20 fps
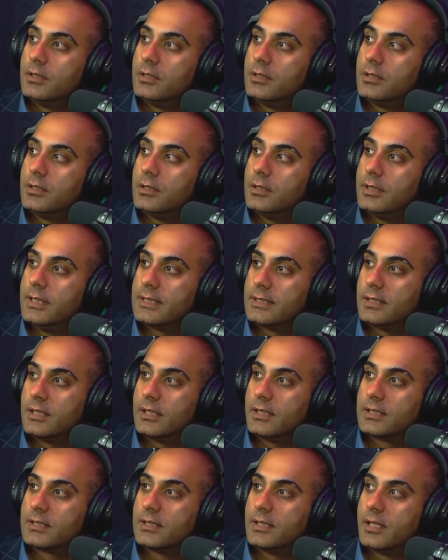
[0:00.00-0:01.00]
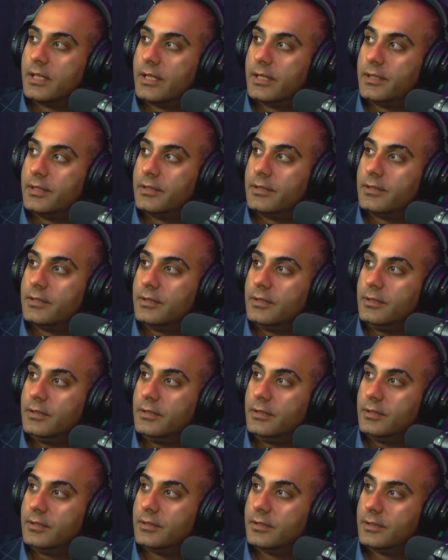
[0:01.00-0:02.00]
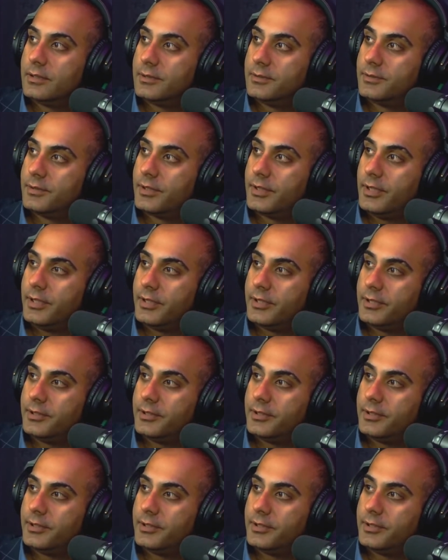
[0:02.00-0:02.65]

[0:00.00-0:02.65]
there's another slide here.